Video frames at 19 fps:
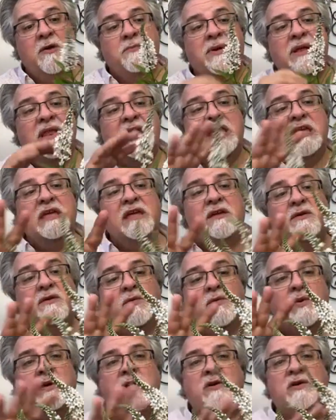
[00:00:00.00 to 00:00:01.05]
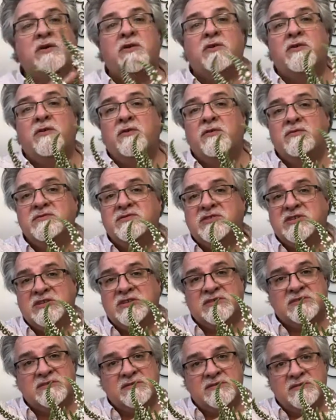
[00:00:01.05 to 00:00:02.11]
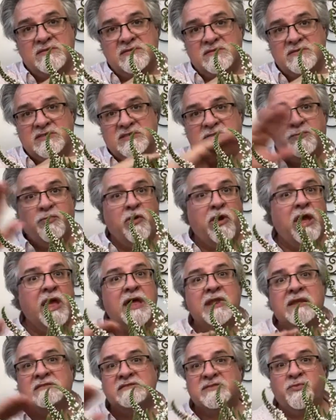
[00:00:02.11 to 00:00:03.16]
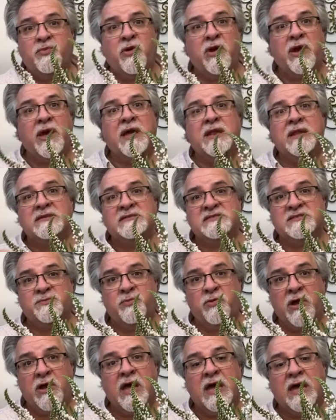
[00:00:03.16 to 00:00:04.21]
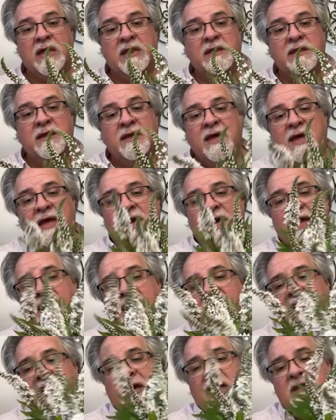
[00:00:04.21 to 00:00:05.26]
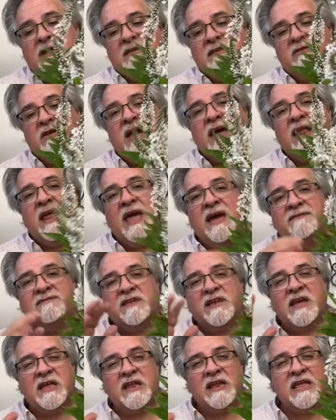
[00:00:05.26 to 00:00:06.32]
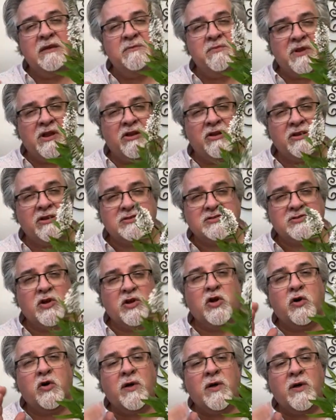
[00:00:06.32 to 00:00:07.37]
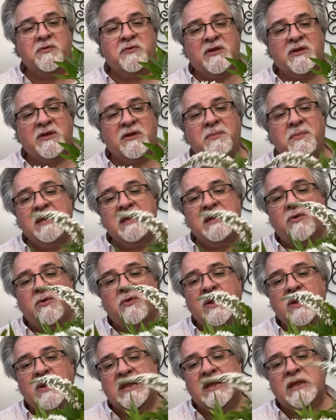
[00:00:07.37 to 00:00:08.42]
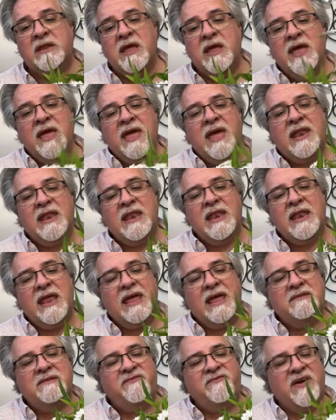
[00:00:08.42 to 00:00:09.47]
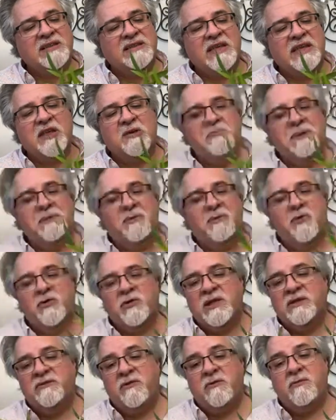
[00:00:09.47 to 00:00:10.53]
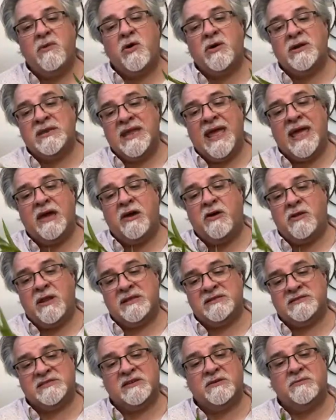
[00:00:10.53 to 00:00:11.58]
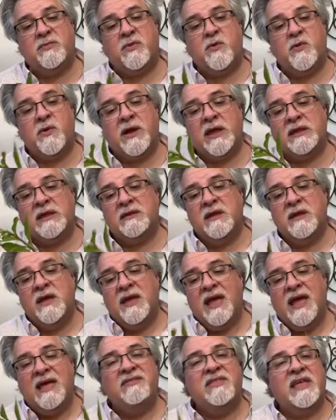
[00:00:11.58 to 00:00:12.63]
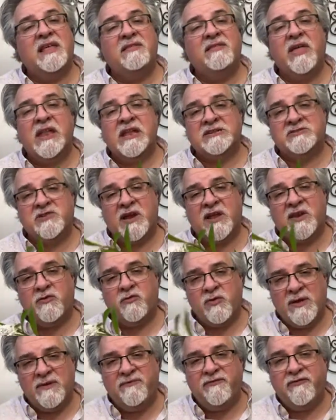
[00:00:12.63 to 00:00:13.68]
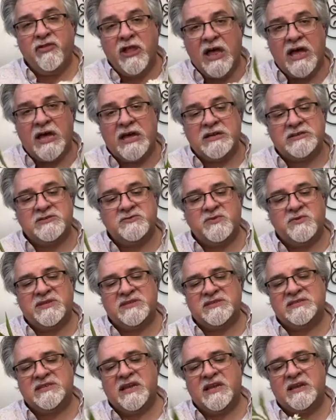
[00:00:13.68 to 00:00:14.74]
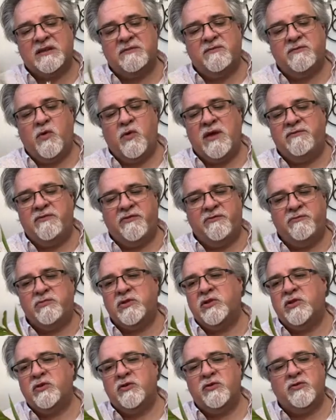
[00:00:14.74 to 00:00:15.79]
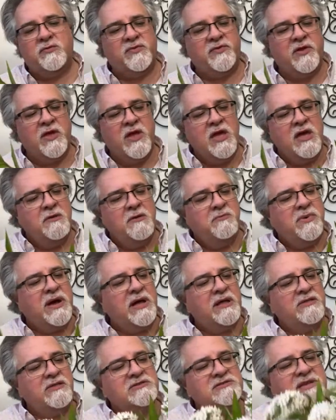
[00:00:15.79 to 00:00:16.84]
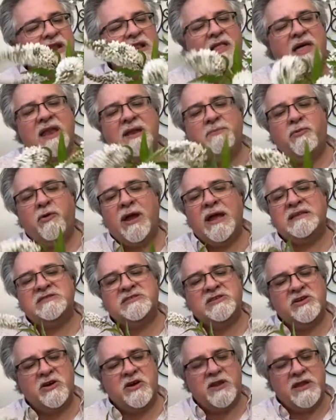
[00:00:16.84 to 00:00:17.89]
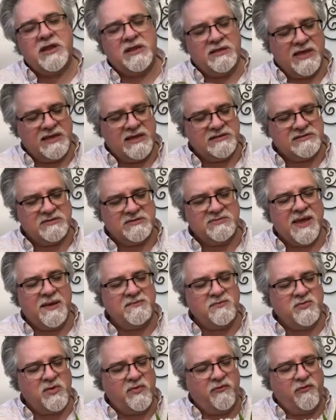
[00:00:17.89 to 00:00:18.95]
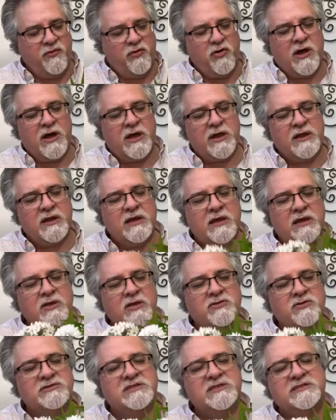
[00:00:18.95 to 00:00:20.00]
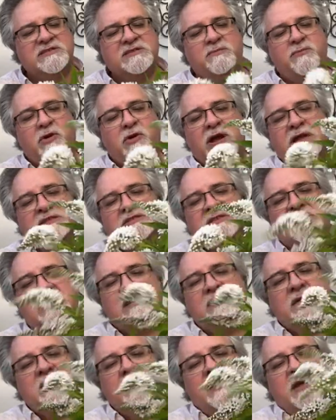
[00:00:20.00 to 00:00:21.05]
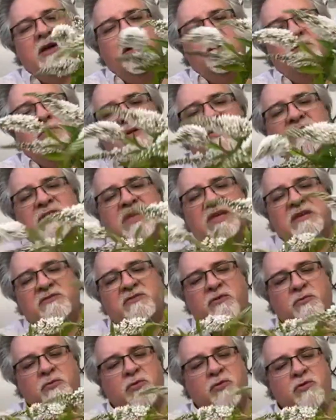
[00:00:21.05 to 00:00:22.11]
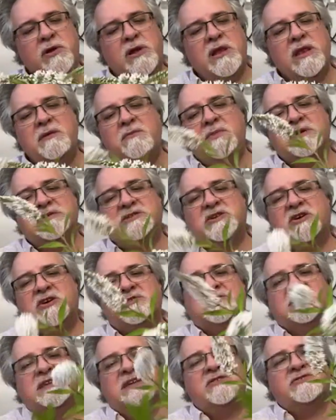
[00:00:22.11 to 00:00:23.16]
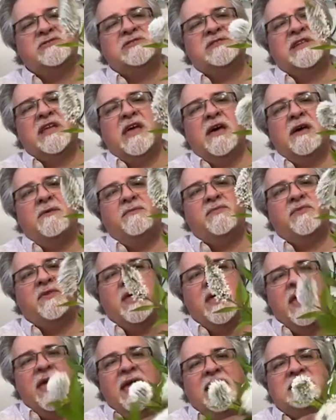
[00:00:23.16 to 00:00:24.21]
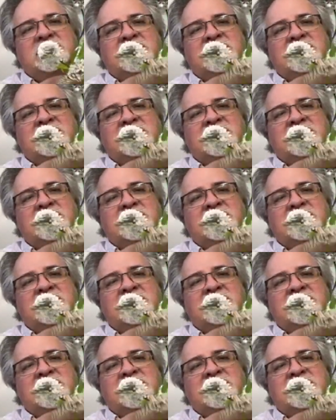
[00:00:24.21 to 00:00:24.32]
but it will just spread and spread and spread. And you kind of have to kind of keep it under control. I would probably keep it weeded. And in fact, I know people who will even mow it down at some point and then let it try to reflush with a second wave of blooms. But there's not a lot of branching on it. Like sometimes with Veronica, you'll see some branching, but these are pretty much all single stems, and